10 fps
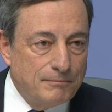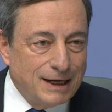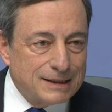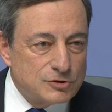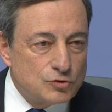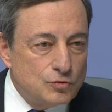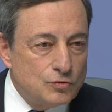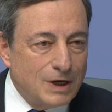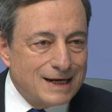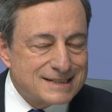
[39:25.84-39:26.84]
But
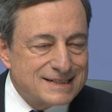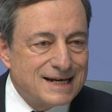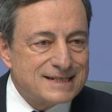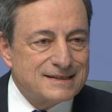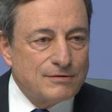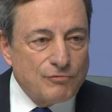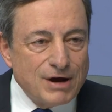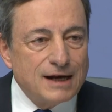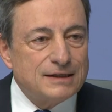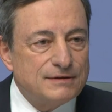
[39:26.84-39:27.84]
to assess the
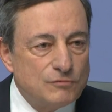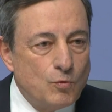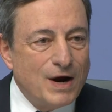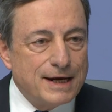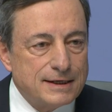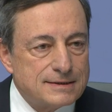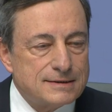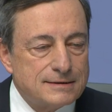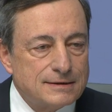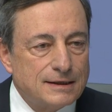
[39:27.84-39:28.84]
relative
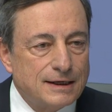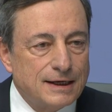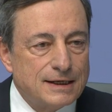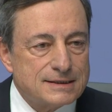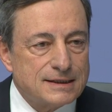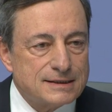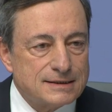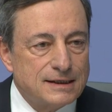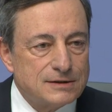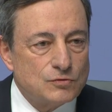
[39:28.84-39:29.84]
weight is
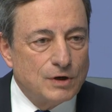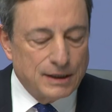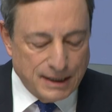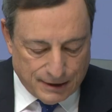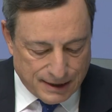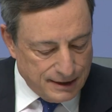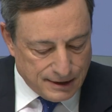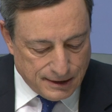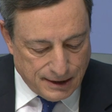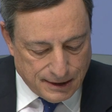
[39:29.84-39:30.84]
still too early. I
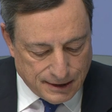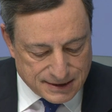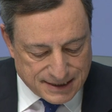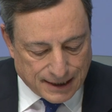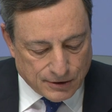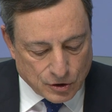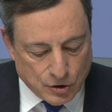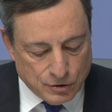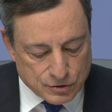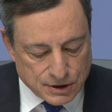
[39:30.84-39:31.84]
think the second
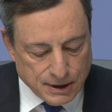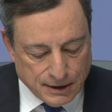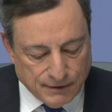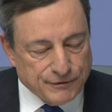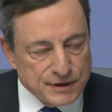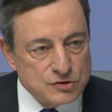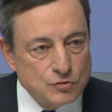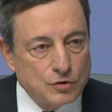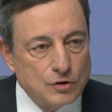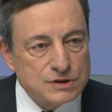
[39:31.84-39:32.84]
cause, the first
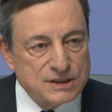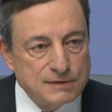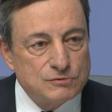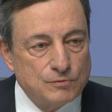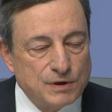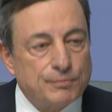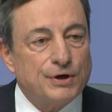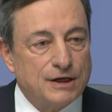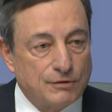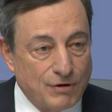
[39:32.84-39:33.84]
two causes seem to be
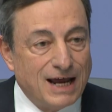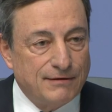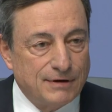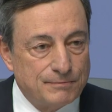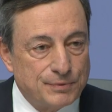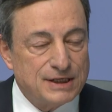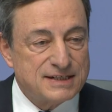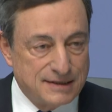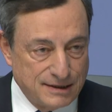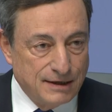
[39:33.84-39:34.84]
pretty relevant, pretty
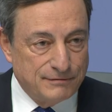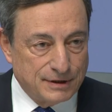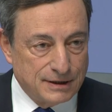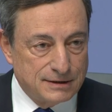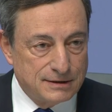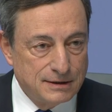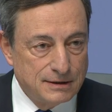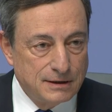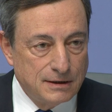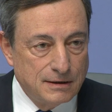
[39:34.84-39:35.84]
significant,
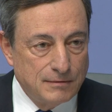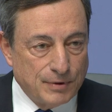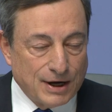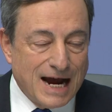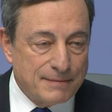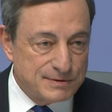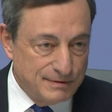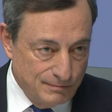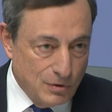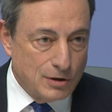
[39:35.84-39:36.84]
perhaps
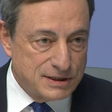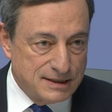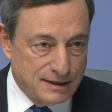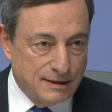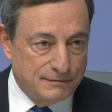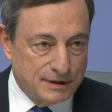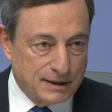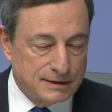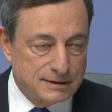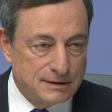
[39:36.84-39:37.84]
more
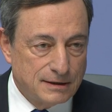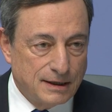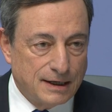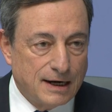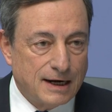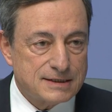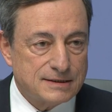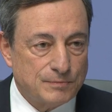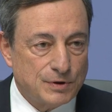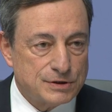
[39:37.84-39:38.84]
significant than our
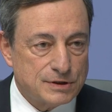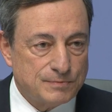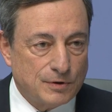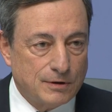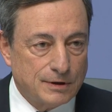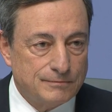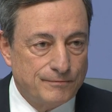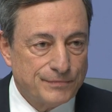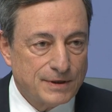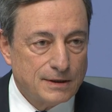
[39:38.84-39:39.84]
asset purchase program.
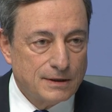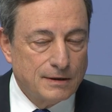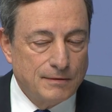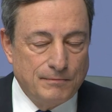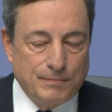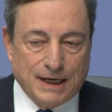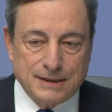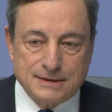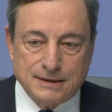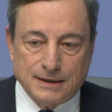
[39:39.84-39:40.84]

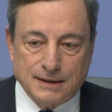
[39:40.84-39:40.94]
But